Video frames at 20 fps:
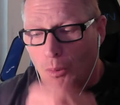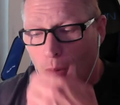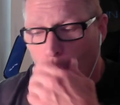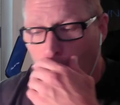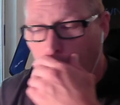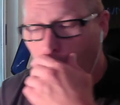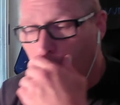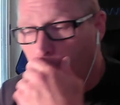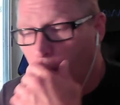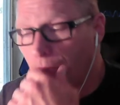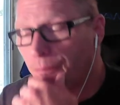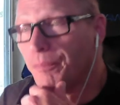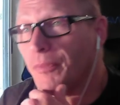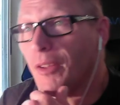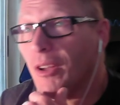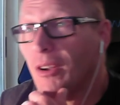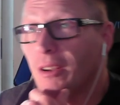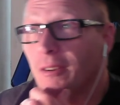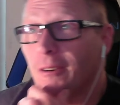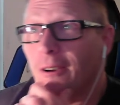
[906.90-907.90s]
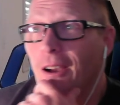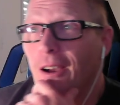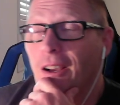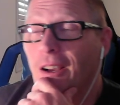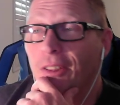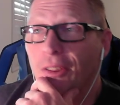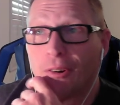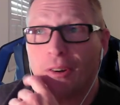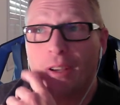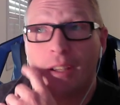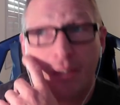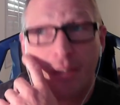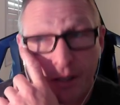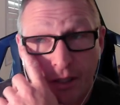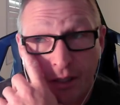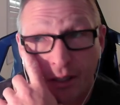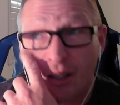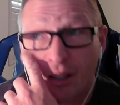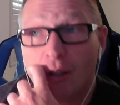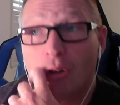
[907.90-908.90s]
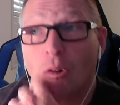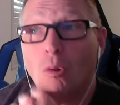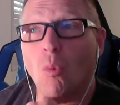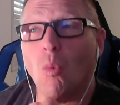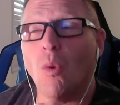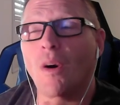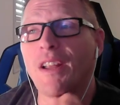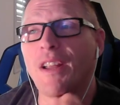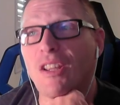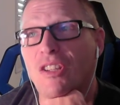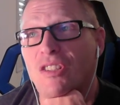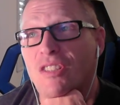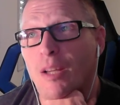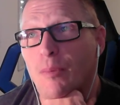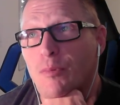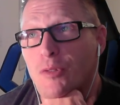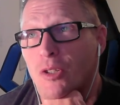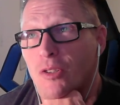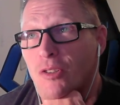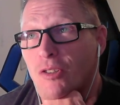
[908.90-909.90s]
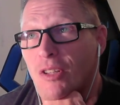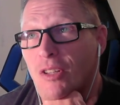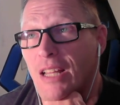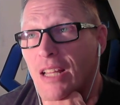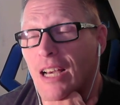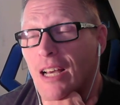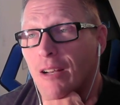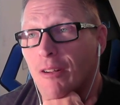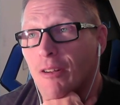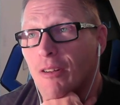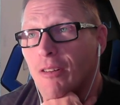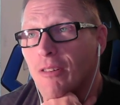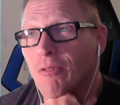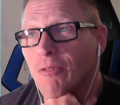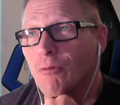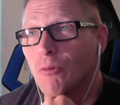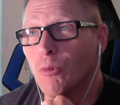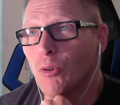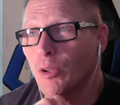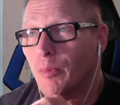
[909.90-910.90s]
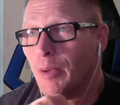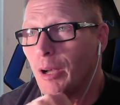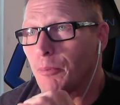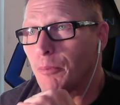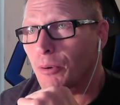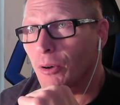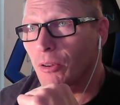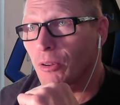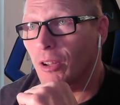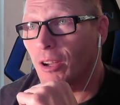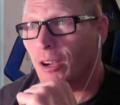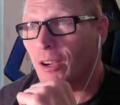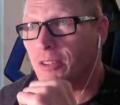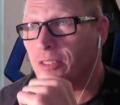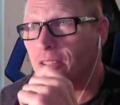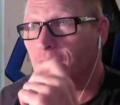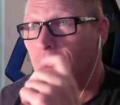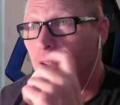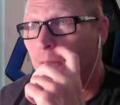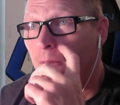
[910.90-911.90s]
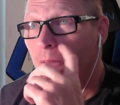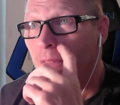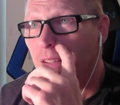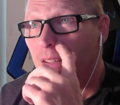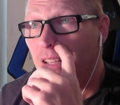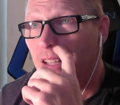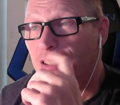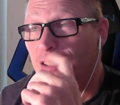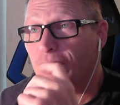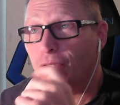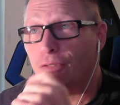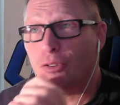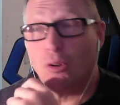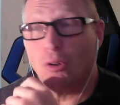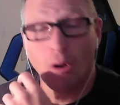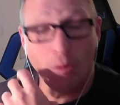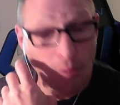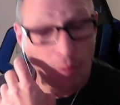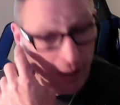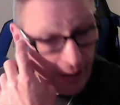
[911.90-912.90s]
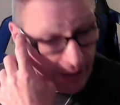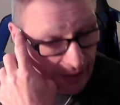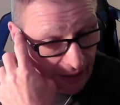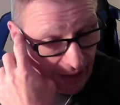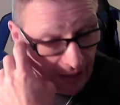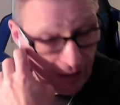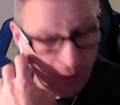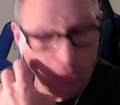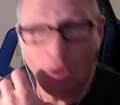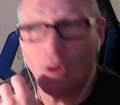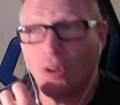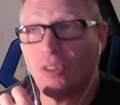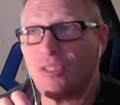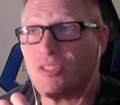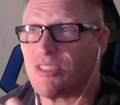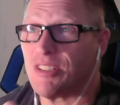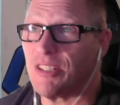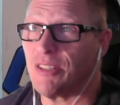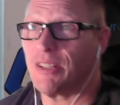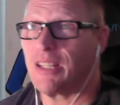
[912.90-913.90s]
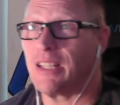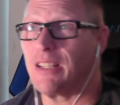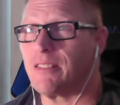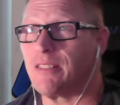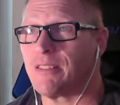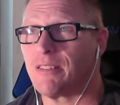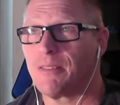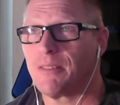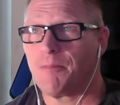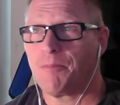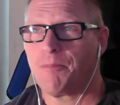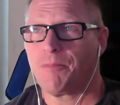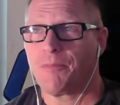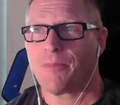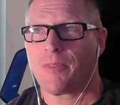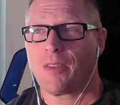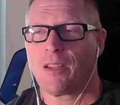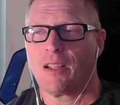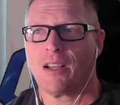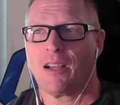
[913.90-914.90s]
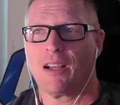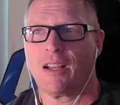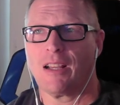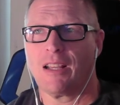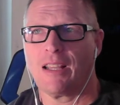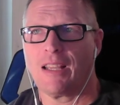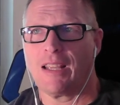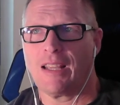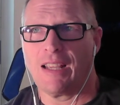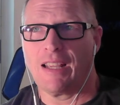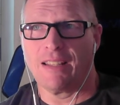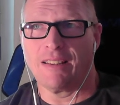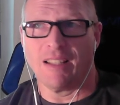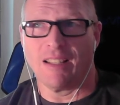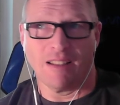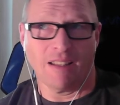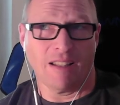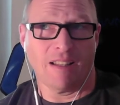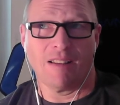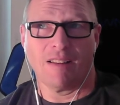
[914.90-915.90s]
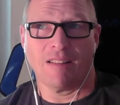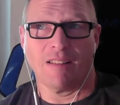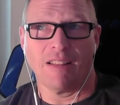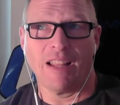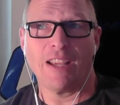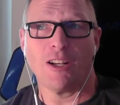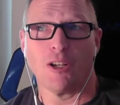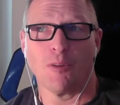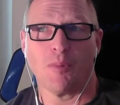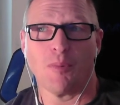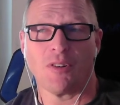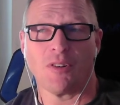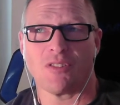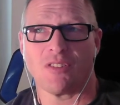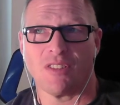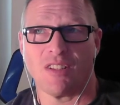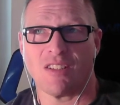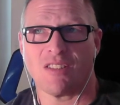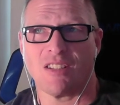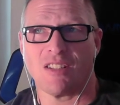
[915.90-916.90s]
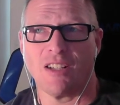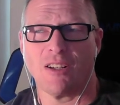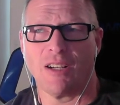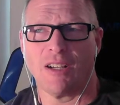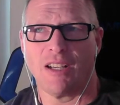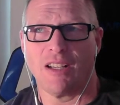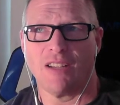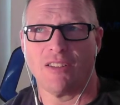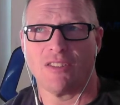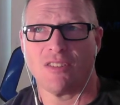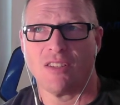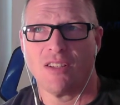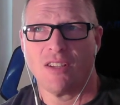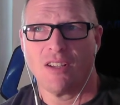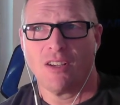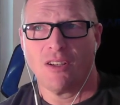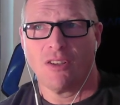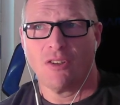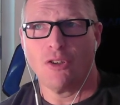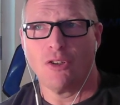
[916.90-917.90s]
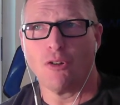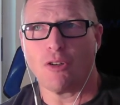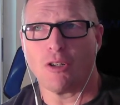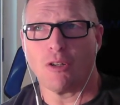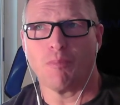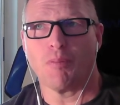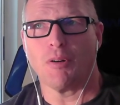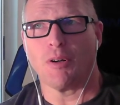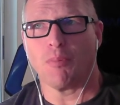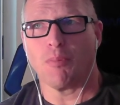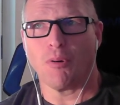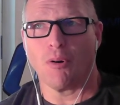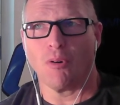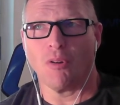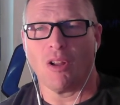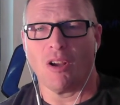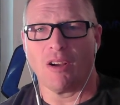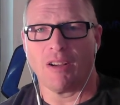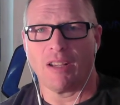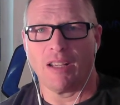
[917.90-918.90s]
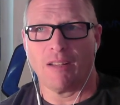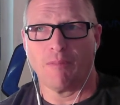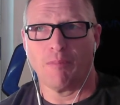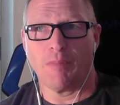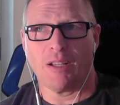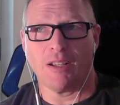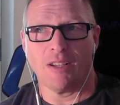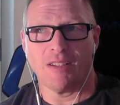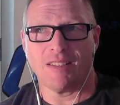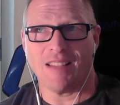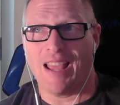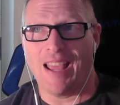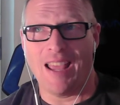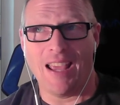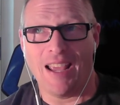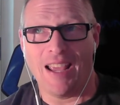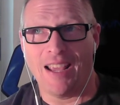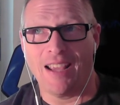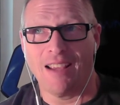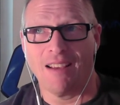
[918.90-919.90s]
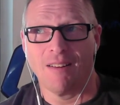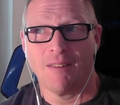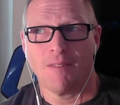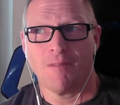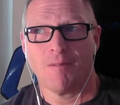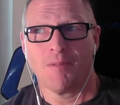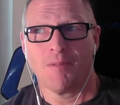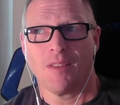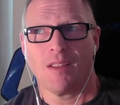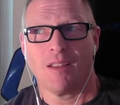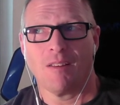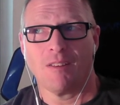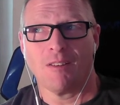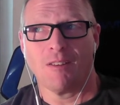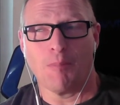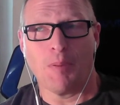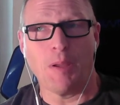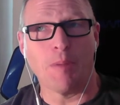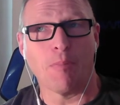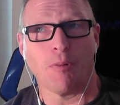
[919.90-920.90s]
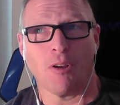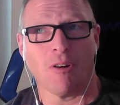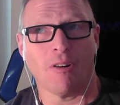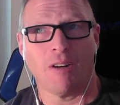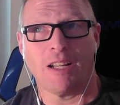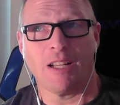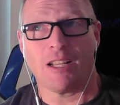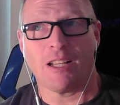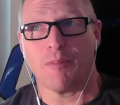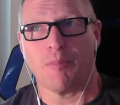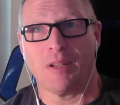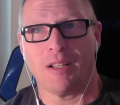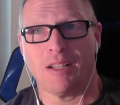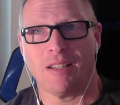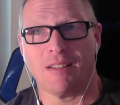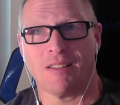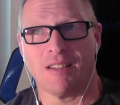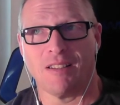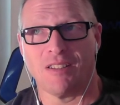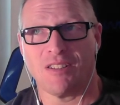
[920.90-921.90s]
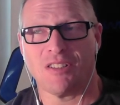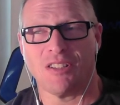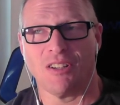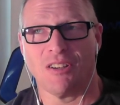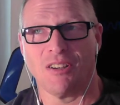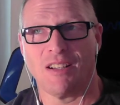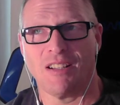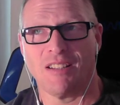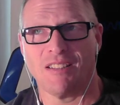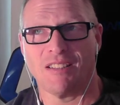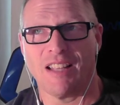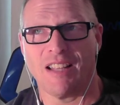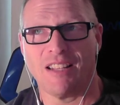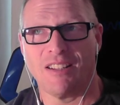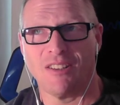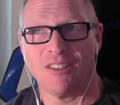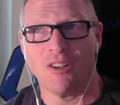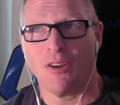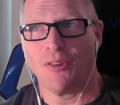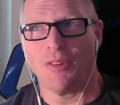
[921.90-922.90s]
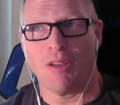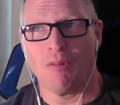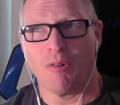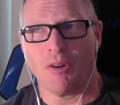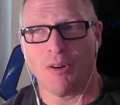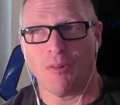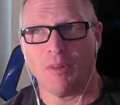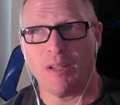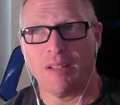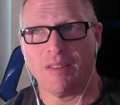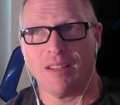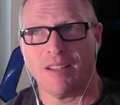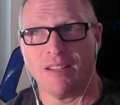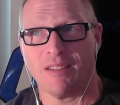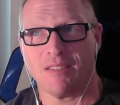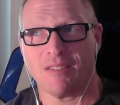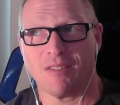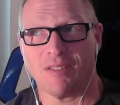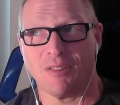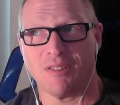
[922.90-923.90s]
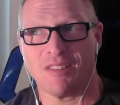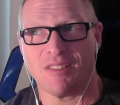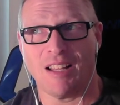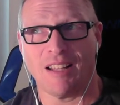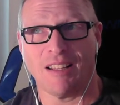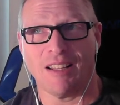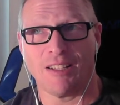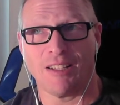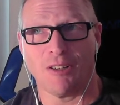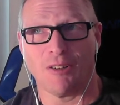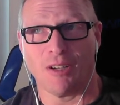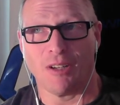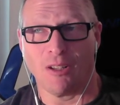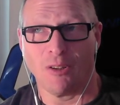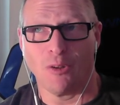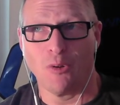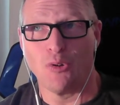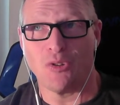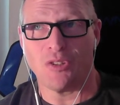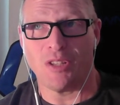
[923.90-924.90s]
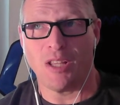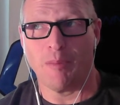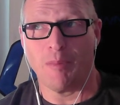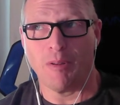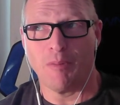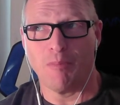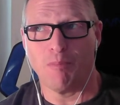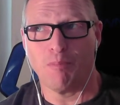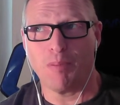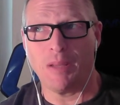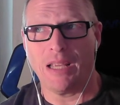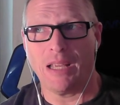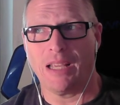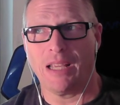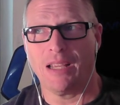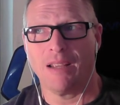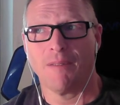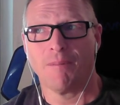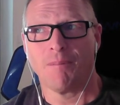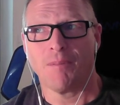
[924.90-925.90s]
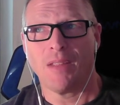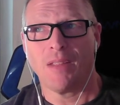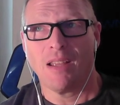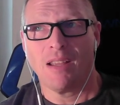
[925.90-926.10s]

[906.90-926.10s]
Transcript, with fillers: there is one exception to that rule about prologues is if you're writing a long series in the later books of the series you could put a prologue in because a the people already committed to the series, they know they want to read this, so it's not like you're going to lose them. And B,